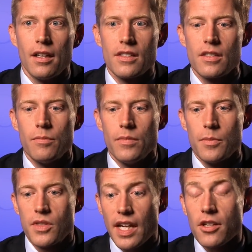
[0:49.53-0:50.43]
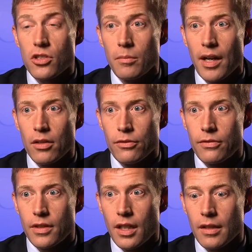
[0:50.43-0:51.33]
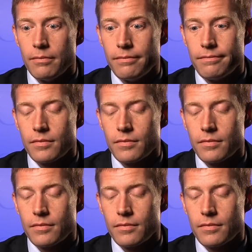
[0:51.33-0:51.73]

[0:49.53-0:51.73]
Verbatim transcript: a substantial amount of um,